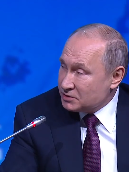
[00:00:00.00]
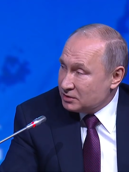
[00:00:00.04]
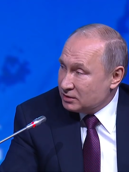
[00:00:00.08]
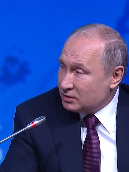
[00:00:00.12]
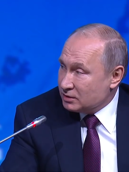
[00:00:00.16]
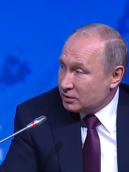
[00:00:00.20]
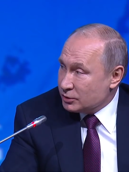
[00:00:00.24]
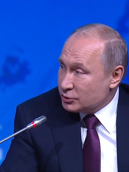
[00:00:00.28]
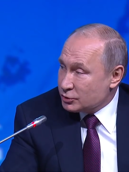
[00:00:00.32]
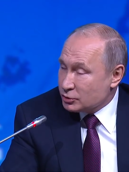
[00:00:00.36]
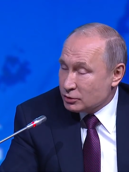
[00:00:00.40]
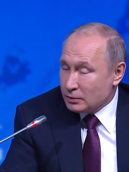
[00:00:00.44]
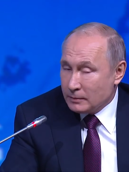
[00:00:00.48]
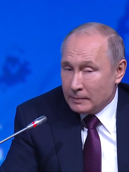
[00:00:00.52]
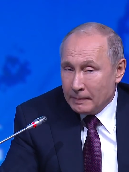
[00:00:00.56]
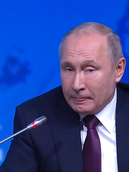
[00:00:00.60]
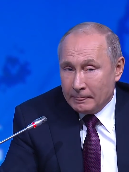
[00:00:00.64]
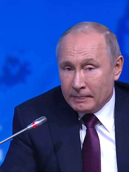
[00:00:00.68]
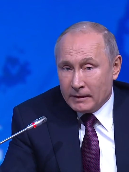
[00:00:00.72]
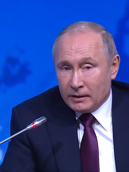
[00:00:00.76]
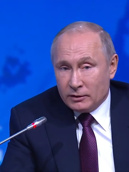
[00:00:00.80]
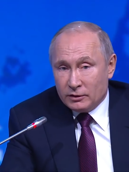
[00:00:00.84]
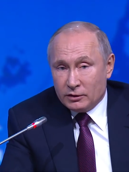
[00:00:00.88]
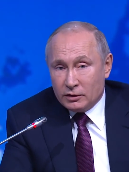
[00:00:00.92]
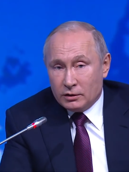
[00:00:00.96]
water
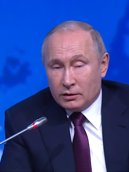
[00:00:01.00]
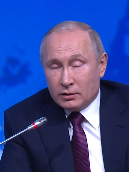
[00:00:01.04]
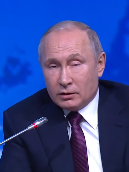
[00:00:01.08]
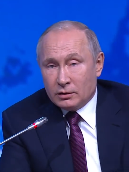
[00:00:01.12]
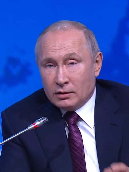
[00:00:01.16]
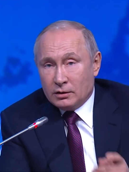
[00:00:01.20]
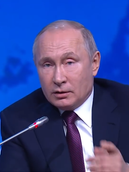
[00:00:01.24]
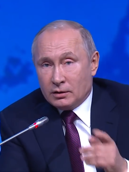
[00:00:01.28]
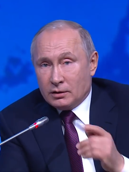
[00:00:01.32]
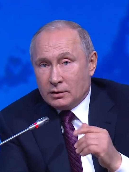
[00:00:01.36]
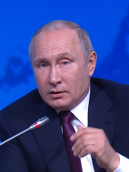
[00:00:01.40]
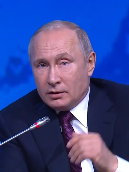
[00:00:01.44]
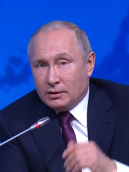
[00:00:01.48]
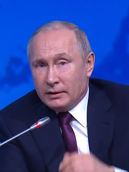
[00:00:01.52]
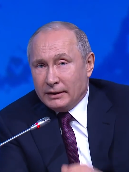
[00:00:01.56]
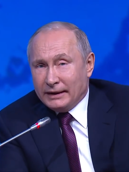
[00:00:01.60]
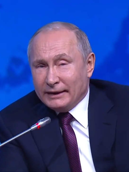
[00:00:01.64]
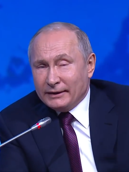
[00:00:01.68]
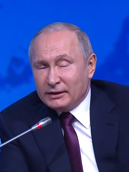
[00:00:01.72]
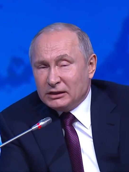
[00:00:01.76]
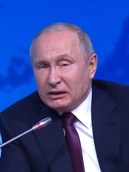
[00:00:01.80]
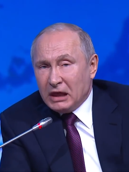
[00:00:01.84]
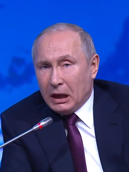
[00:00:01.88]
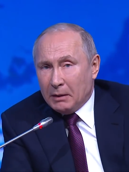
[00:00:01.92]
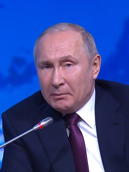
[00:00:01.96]
taps. Maybe
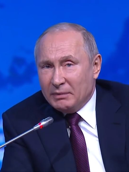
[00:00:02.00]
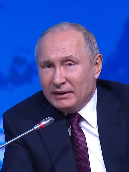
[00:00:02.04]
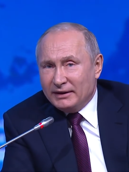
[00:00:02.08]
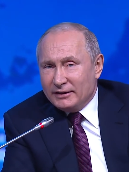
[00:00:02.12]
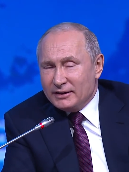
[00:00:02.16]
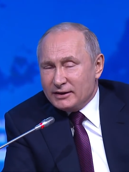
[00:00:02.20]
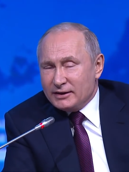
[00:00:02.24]
this is an